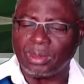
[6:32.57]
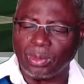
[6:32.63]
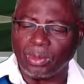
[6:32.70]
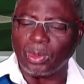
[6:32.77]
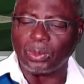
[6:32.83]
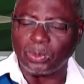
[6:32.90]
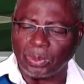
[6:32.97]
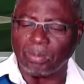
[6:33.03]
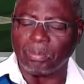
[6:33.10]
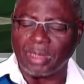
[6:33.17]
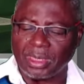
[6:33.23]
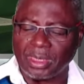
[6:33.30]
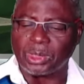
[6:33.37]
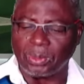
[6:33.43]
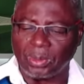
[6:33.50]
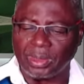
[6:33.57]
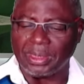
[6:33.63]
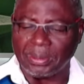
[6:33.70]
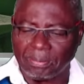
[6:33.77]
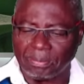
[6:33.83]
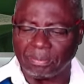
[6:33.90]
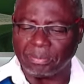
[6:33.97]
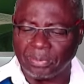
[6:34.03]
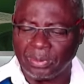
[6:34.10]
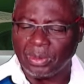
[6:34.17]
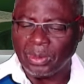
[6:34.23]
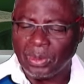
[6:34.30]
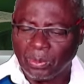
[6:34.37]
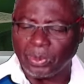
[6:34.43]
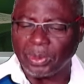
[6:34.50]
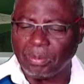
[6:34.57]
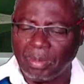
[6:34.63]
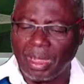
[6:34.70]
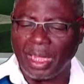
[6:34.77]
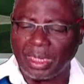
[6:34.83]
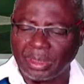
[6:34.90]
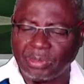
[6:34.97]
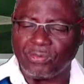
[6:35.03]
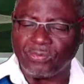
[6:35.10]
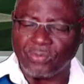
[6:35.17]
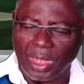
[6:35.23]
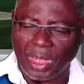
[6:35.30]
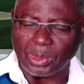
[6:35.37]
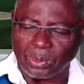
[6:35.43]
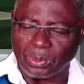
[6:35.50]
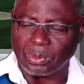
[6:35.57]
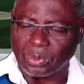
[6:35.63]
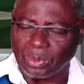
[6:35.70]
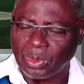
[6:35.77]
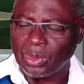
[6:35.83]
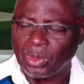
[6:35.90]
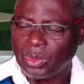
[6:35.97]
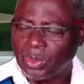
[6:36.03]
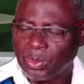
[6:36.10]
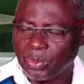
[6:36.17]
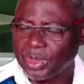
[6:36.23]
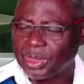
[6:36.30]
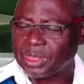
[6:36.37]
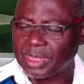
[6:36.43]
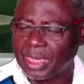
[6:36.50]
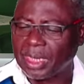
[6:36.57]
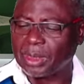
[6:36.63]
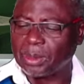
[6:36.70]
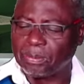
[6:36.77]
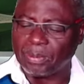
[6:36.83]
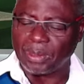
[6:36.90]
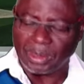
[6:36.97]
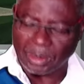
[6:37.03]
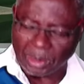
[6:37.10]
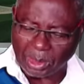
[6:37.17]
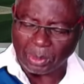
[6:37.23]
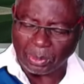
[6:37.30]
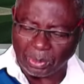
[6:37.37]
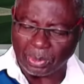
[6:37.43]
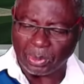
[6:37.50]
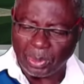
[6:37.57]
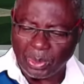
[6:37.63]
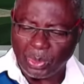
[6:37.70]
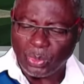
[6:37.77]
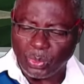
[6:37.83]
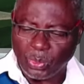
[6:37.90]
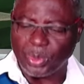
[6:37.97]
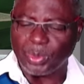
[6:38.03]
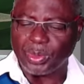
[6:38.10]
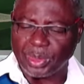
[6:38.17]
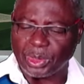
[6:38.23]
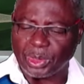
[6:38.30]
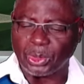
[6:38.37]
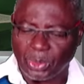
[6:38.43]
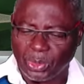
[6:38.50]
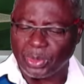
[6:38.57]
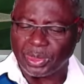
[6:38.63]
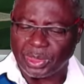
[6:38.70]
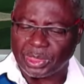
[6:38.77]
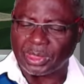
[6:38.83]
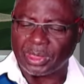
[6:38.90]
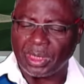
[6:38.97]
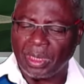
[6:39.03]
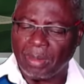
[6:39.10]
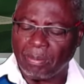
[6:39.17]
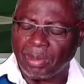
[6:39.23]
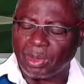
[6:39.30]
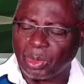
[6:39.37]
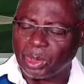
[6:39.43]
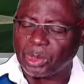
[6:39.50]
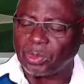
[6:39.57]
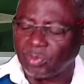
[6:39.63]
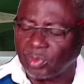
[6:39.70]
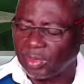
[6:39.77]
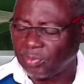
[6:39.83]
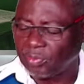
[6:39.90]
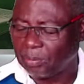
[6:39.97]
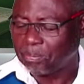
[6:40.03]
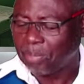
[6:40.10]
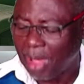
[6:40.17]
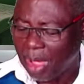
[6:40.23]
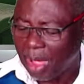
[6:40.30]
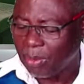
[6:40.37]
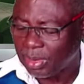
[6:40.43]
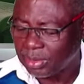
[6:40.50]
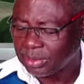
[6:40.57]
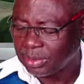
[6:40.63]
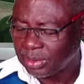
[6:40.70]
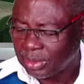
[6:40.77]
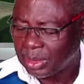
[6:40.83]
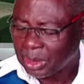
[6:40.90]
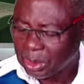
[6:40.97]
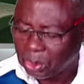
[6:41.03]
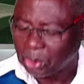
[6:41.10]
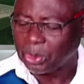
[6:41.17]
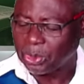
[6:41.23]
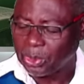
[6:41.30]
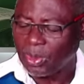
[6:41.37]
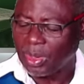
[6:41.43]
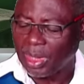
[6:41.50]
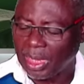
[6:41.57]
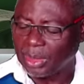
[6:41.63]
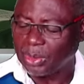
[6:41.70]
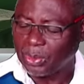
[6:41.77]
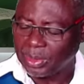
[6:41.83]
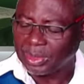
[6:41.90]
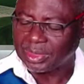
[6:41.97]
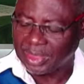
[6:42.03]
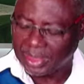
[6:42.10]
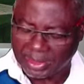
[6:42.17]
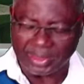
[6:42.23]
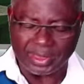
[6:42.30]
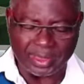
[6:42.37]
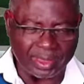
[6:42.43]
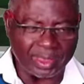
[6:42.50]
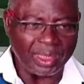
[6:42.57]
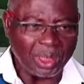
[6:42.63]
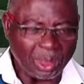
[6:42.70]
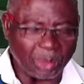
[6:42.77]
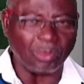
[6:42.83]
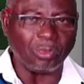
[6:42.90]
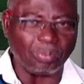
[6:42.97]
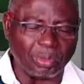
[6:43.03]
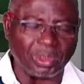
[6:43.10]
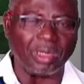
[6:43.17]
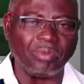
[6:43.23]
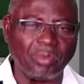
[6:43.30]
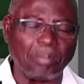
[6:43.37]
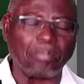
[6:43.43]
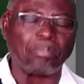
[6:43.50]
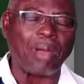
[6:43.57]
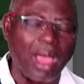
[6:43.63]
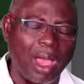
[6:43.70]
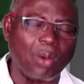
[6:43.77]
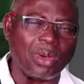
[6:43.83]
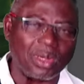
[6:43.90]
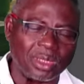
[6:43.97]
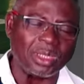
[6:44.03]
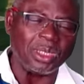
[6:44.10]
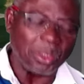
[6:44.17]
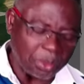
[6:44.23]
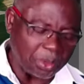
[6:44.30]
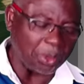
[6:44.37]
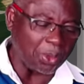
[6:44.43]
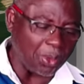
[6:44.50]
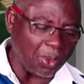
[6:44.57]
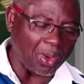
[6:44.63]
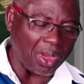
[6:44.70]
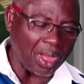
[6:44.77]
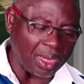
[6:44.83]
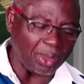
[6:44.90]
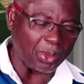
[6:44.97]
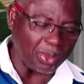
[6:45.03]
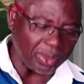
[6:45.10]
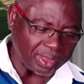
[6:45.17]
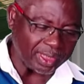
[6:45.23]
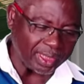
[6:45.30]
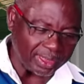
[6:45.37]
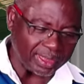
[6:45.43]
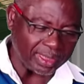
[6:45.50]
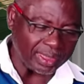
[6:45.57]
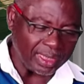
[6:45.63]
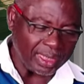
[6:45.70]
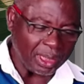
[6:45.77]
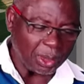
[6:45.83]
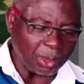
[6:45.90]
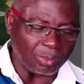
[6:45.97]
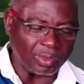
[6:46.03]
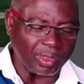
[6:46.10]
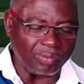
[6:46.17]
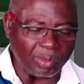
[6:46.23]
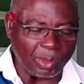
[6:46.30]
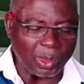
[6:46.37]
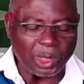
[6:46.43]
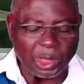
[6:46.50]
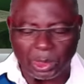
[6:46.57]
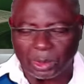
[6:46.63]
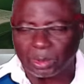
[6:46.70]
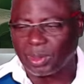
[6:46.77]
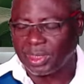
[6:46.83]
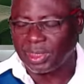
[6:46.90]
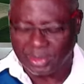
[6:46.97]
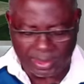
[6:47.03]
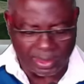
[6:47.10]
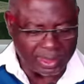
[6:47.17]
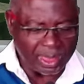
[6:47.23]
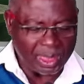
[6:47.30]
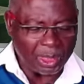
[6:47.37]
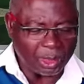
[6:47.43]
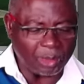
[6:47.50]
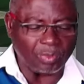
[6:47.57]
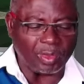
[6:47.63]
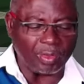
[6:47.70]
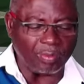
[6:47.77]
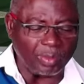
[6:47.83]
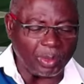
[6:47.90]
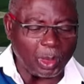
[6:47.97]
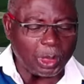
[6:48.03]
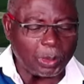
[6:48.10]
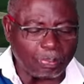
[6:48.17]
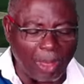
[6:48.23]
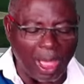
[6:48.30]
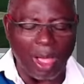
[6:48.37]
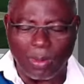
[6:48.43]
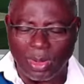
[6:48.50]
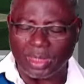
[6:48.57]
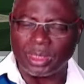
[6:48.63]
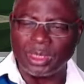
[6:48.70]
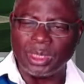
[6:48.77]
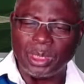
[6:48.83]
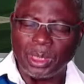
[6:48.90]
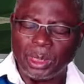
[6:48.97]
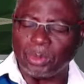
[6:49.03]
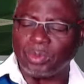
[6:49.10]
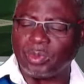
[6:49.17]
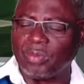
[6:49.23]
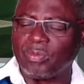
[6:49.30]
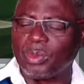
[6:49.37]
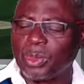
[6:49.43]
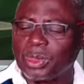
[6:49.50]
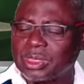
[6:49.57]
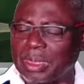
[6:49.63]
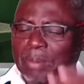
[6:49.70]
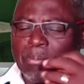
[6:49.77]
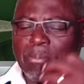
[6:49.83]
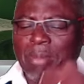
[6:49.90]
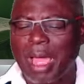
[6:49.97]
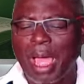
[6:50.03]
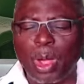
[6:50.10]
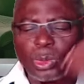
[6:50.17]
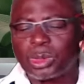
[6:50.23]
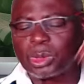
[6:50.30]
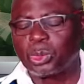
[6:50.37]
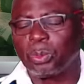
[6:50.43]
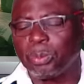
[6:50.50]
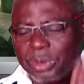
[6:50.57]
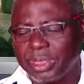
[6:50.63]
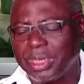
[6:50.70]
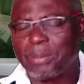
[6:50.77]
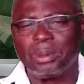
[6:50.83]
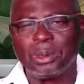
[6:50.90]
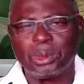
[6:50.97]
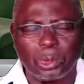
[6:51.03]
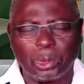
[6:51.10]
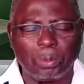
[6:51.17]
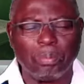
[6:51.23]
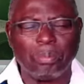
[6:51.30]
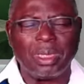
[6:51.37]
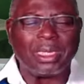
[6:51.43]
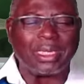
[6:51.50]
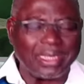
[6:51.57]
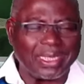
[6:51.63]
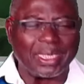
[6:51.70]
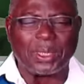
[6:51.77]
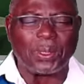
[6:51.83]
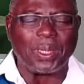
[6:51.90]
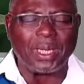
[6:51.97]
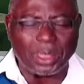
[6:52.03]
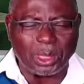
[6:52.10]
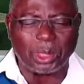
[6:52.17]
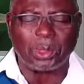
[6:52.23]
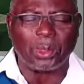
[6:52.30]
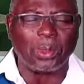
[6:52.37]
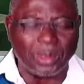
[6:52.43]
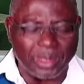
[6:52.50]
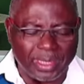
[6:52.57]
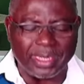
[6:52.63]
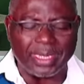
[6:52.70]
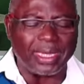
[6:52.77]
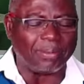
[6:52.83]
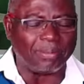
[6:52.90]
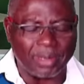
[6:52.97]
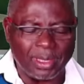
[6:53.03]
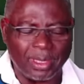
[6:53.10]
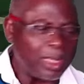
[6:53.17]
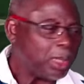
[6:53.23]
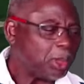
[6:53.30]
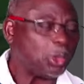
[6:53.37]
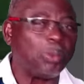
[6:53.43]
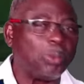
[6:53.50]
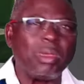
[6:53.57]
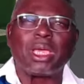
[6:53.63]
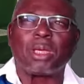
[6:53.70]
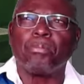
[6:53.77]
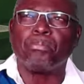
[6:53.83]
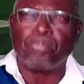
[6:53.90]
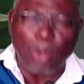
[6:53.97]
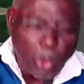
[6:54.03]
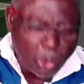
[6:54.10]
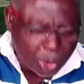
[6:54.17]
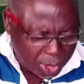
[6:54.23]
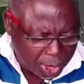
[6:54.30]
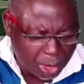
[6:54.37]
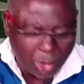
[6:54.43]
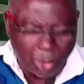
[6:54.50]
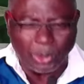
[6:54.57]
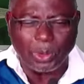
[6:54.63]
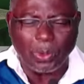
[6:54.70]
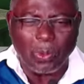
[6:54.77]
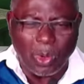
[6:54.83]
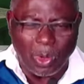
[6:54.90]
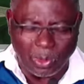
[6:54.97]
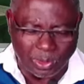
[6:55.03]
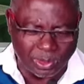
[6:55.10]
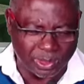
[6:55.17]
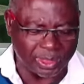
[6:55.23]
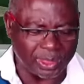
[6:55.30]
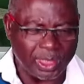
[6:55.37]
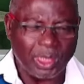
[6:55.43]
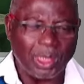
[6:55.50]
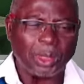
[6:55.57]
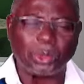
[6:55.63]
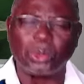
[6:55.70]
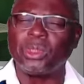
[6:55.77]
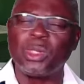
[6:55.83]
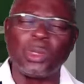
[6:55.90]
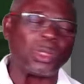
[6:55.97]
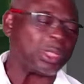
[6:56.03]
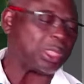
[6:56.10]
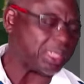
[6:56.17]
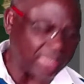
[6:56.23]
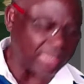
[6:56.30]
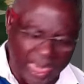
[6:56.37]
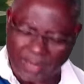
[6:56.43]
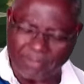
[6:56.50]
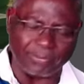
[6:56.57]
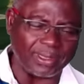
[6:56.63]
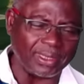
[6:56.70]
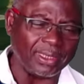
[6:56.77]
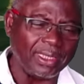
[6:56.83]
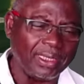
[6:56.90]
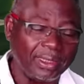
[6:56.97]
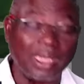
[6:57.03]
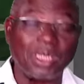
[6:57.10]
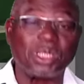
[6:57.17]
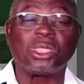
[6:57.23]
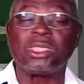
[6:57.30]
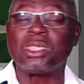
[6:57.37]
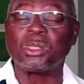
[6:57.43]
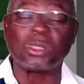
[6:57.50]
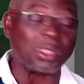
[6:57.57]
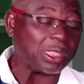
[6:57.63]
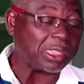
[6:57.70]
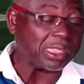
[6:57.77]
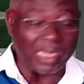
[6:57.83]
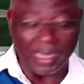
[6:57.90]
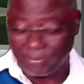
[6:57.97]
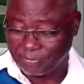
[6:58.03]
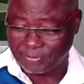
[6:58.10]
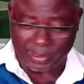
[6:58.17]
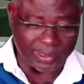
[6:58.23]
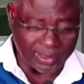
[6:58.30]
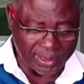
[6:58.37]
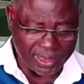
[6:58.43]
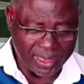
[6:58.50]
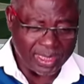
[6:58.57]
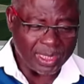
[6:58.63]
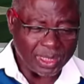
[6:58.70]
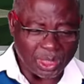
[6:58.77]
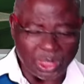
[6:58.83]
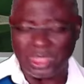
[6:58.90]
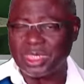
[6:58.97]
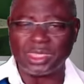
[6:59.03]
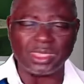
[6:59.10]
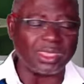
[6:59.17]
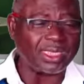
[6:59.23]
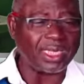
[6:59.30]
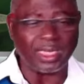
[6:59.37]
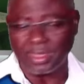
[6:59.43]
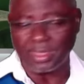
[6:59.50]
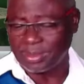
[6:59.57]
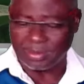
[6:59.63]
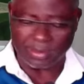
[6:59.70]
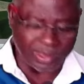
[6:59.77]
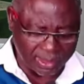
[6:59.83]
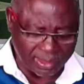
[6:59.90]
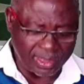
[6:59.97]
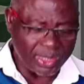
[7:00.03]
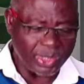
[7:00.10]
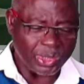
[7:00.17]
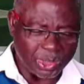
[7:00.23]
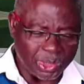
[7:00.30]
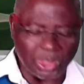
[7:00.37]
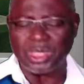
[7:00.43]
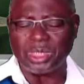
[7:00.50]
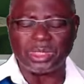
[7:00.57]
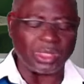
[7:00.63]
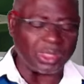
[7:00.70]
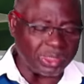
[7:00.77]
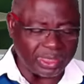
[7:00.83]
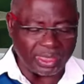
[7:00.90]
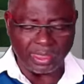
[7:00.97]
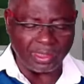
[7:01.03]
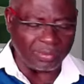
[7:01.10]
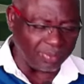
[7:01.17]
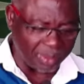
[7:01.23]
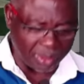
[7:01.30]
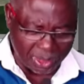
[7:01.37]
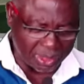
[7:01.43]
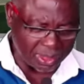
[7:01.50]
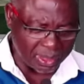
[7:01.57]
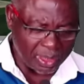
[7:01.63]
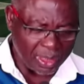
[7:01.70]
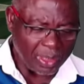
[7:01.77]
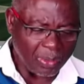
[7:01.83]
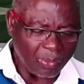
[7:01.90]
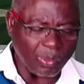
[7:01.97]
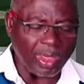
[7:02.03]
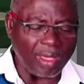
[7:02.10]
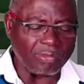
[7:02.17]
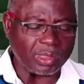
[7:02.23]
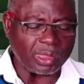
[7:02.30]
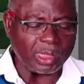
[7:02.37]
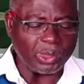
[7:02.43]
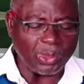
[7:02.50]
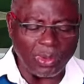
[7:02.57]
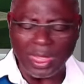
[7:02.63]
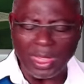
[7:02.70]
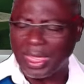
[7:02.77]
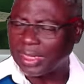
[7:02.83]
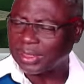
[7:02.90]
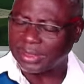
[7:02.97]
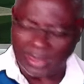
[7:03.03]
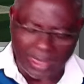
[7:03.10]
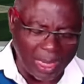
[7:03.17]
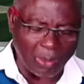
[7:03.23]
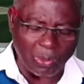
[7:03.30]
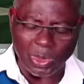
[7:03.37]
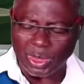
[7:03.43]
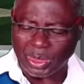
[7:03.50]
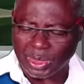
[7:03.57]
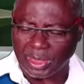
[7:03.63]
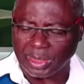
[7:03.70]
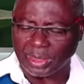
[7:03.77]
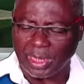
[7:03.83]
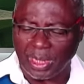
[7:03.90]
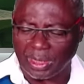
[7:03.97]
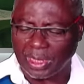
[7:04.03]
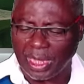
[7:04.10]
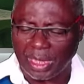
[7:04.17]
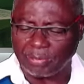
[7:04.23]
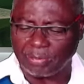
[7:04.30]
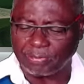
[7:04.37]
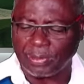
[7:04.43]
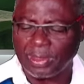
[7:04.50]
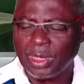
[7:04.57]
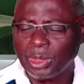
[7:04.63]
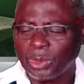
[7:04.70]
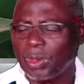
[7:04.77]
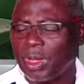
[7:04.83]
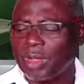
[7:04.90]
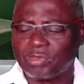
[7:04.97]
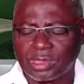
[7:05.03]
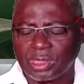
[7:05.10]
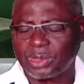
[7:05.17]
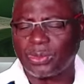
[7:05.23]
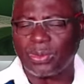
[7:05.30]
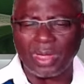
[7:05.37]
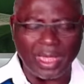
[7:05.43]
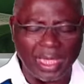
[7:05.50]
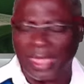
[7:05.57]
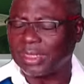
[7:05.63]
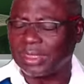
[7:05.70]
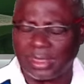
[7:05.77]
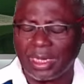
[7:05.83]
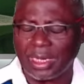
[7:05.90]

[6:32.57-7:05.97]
Lord, we bless your name. We magnify you. We celebrate you. We rejoice because you've given power to your anointed. You've given power to your anointed. You've given us strength. You've given us power. You've given us a mouth to be able to make great your name, to make boast to the world, to the unsaved, that Jesus saves, Jesus heals, Jesus delivers. We have seen your hand in our work, in our life. You have seen your hand